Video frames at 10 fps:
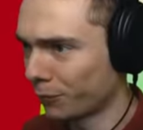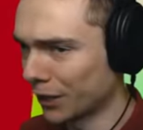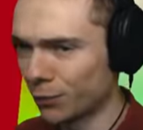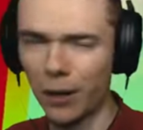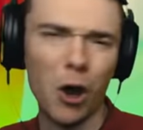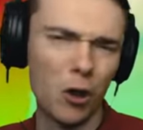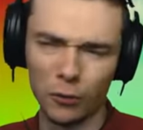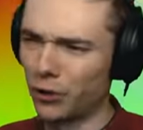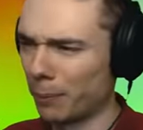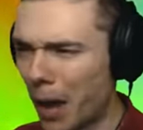friends. Well, all
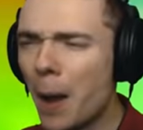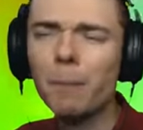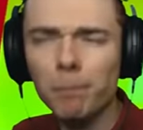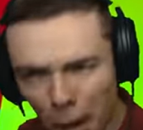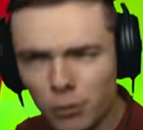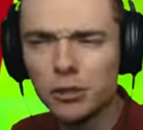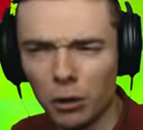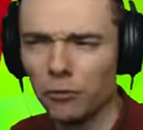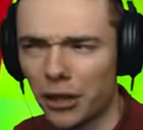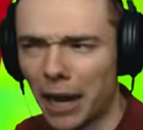of them. Most of